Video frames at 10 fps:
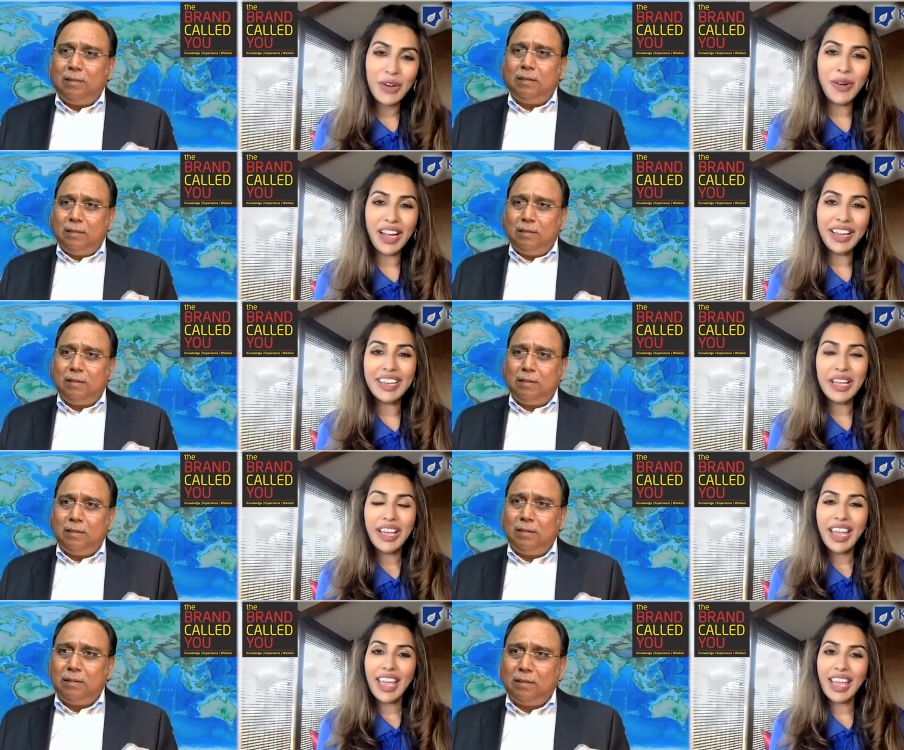Speaker 1: right?
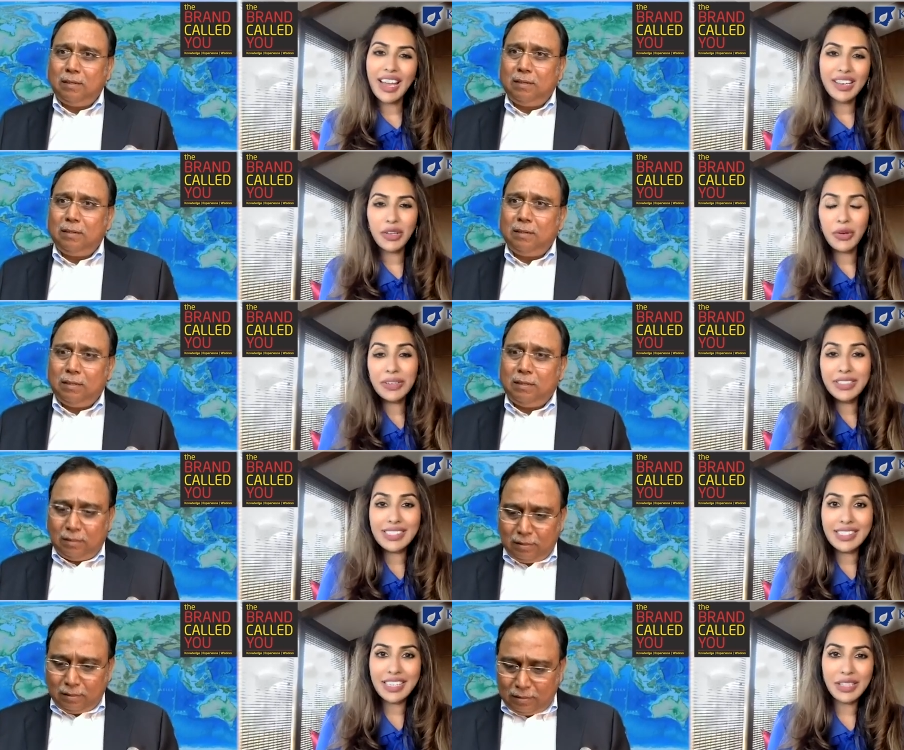And you can
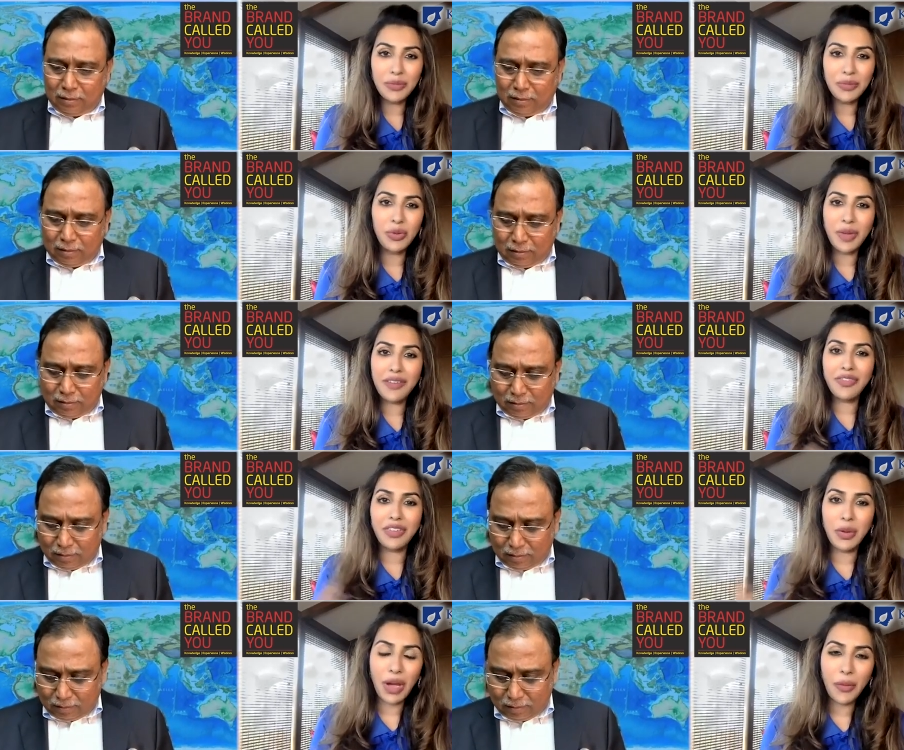see the boom
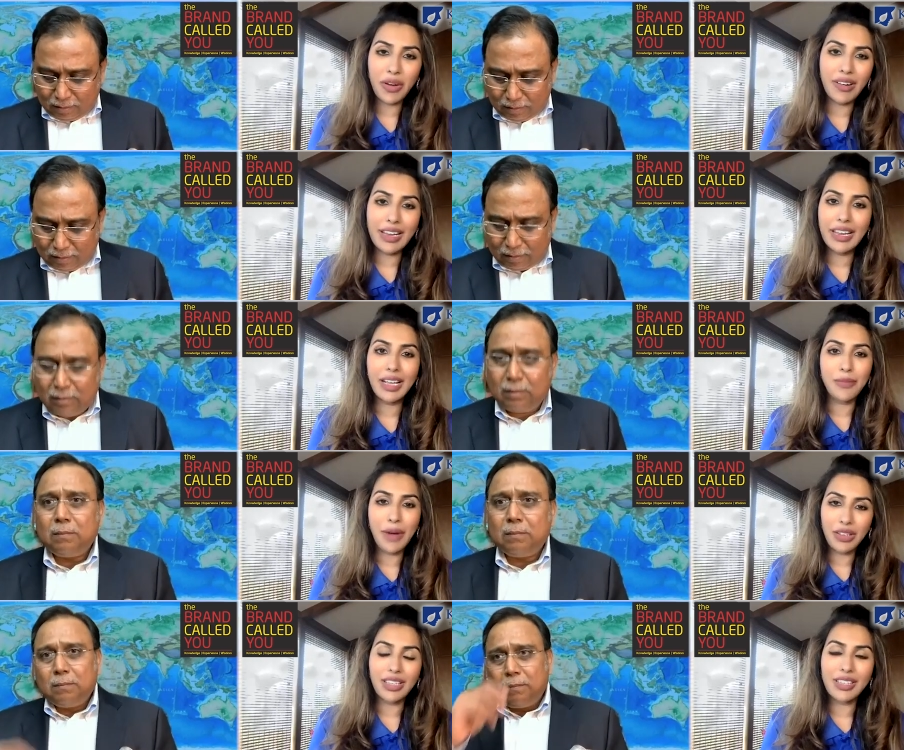everywhere. We're reading about
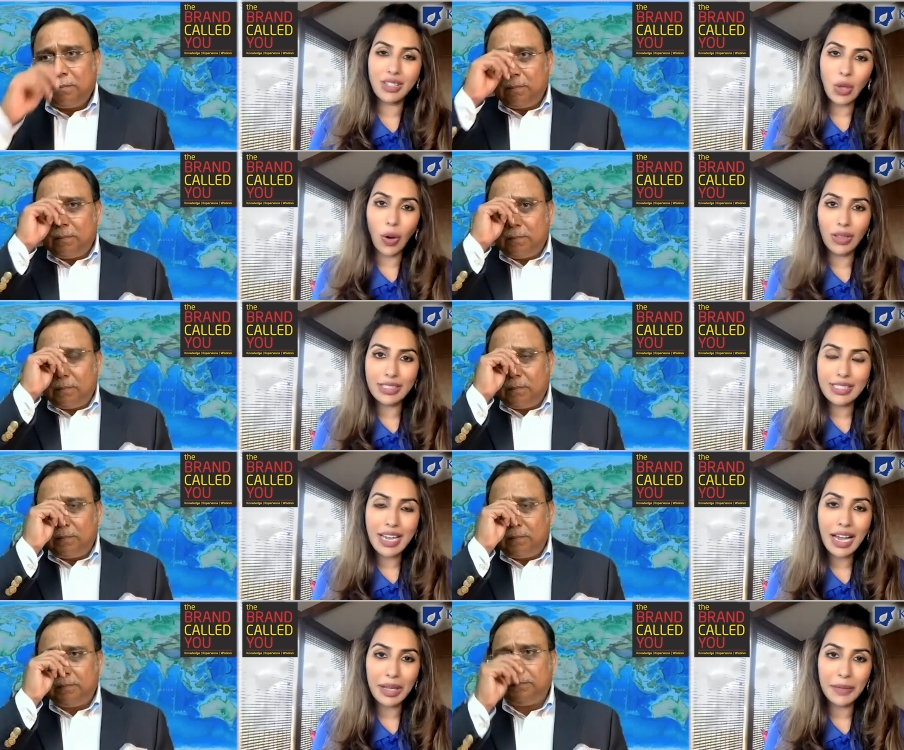this all the
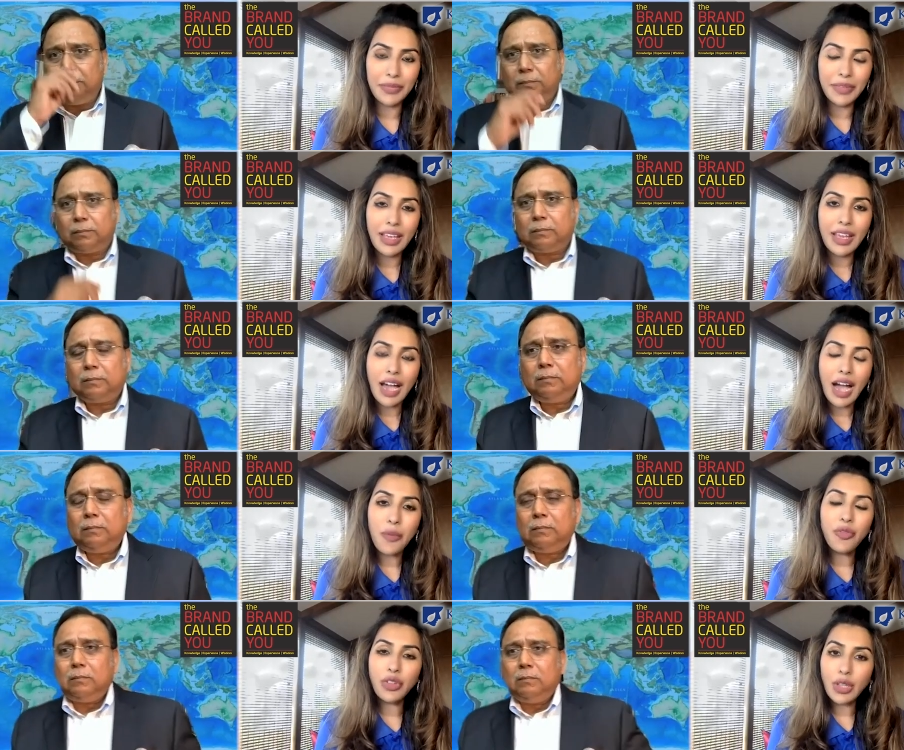time.
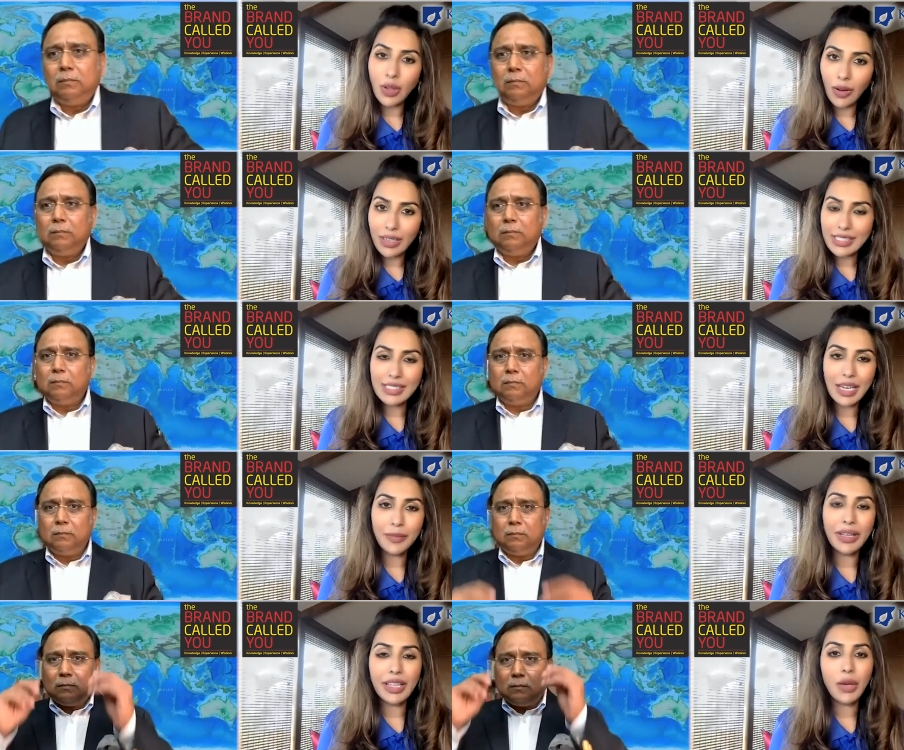For the longest time, I
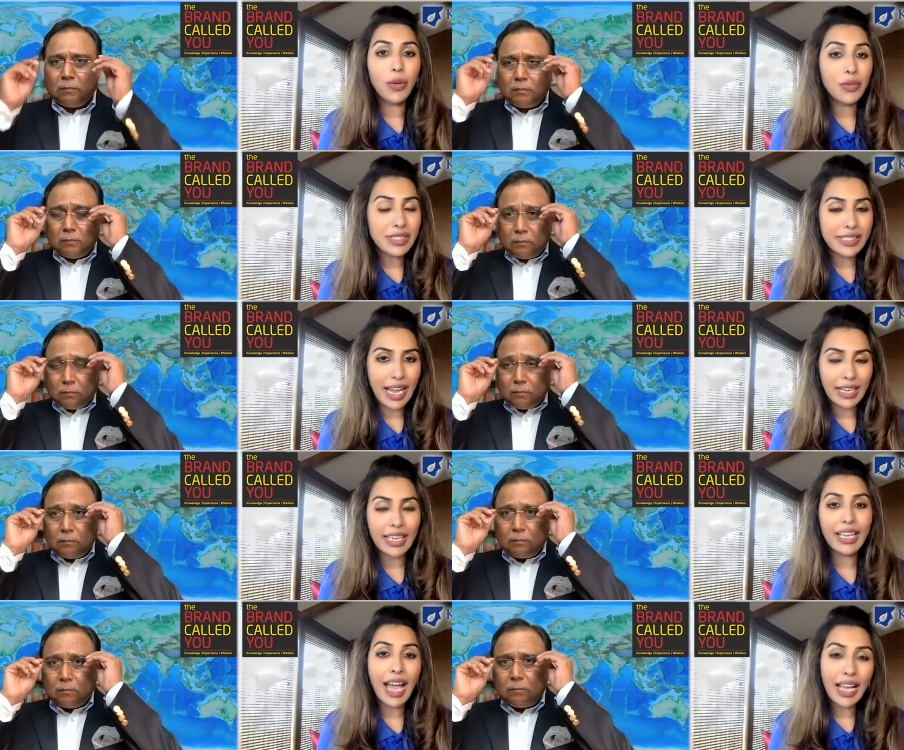think what was
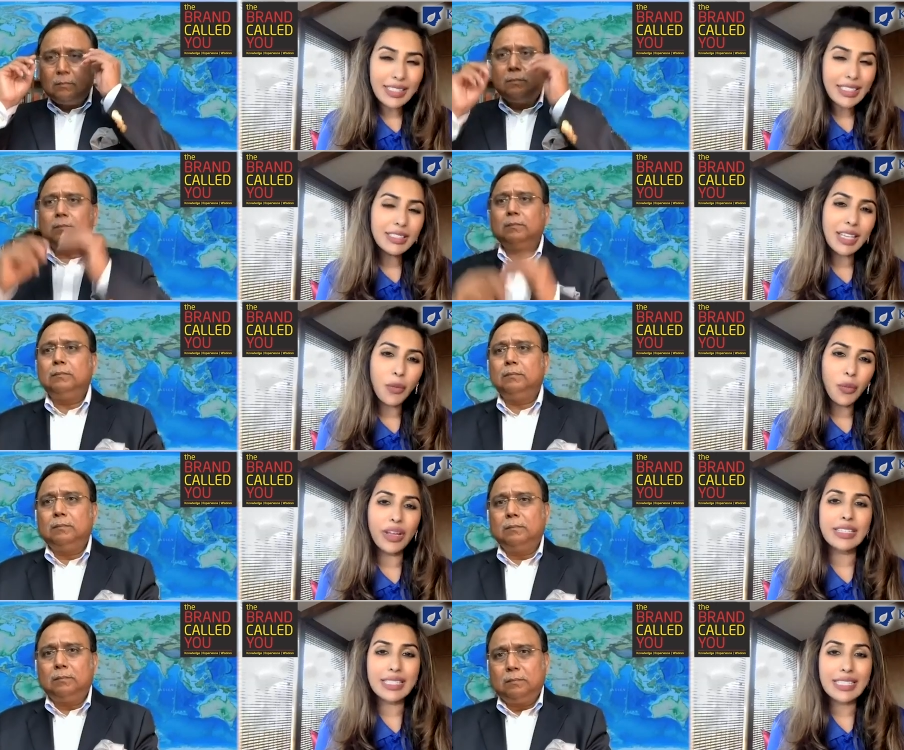lacking, and in some
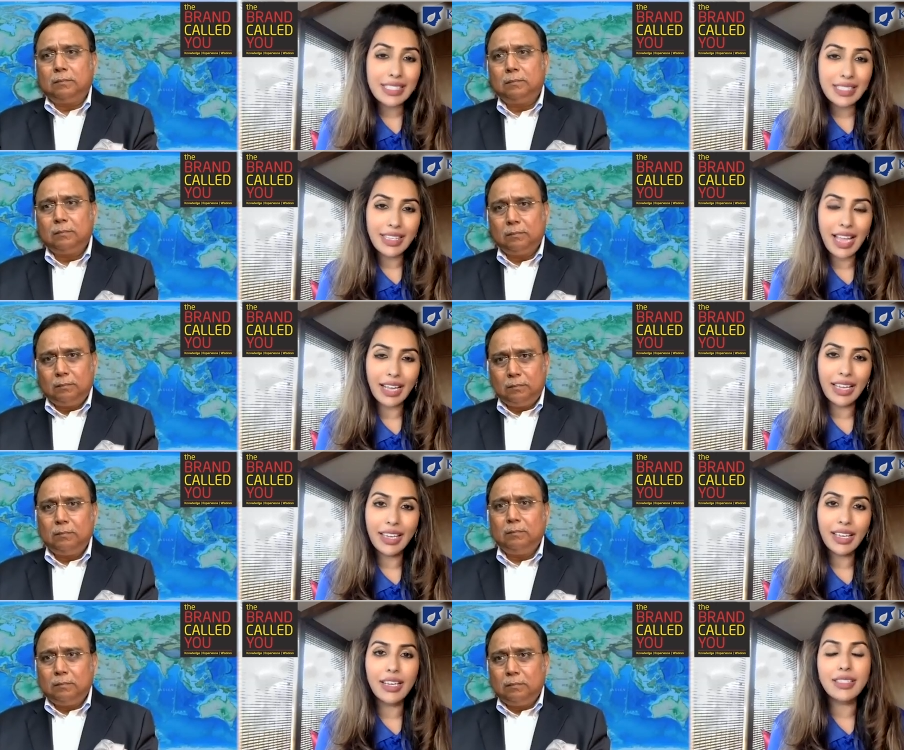ways is still
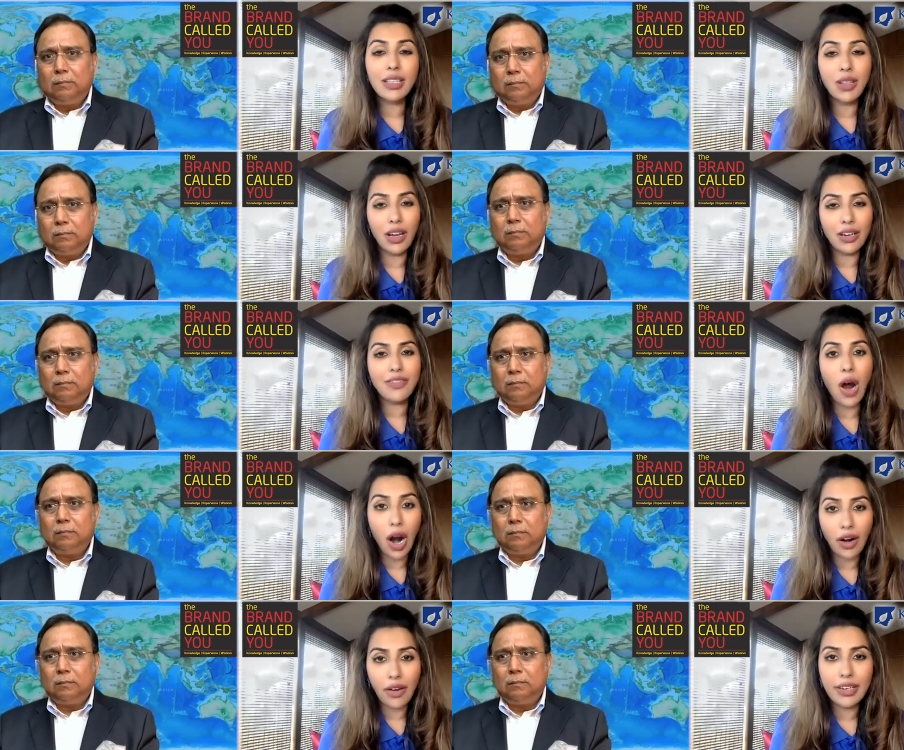lacking, is a lot of
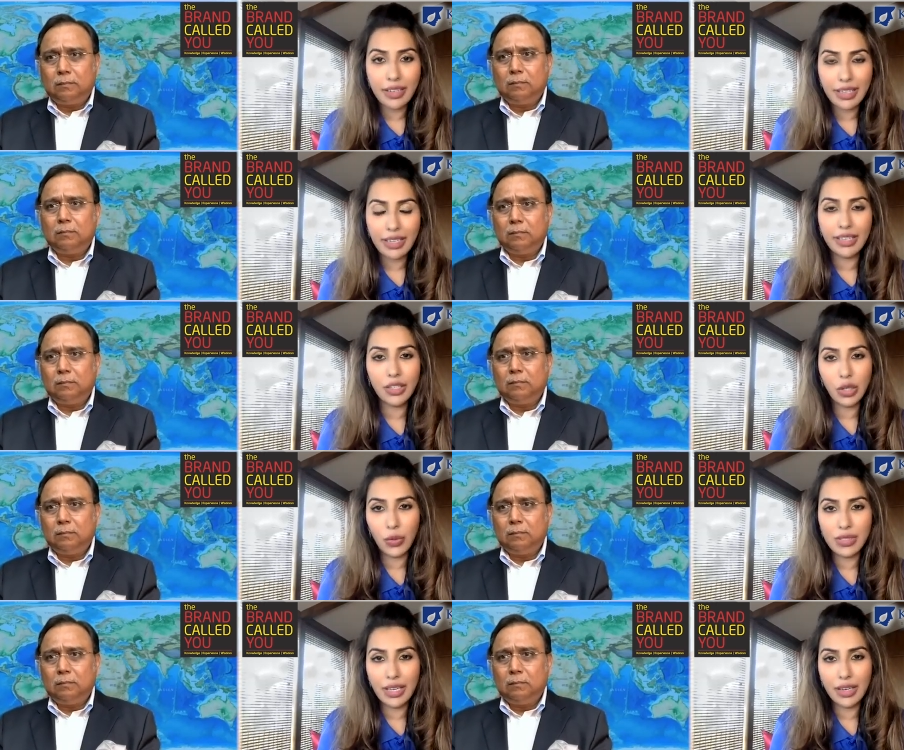R&D that
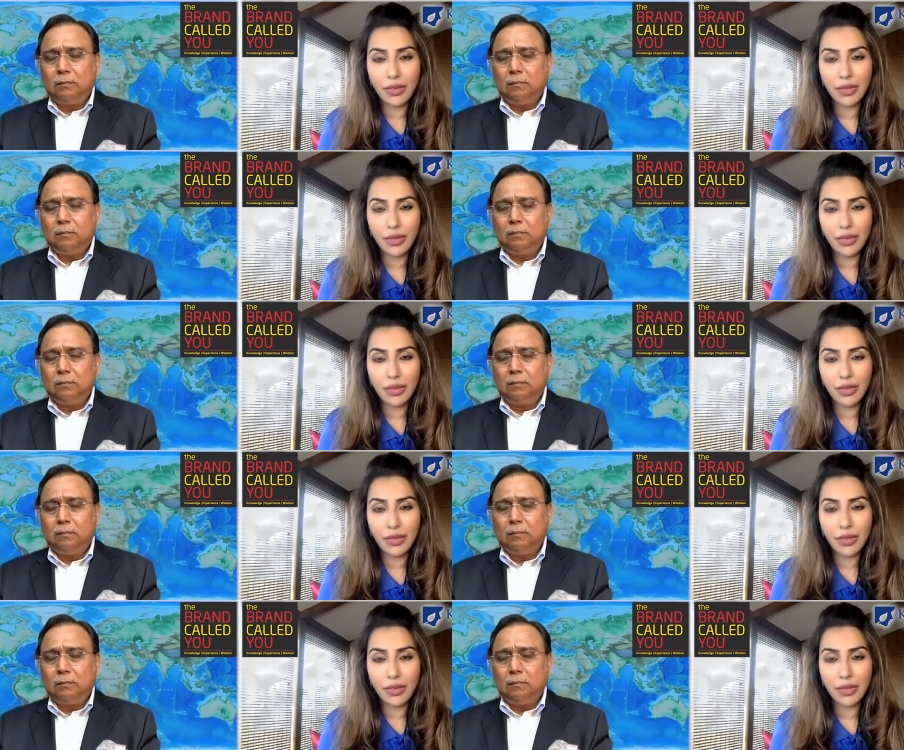goes in.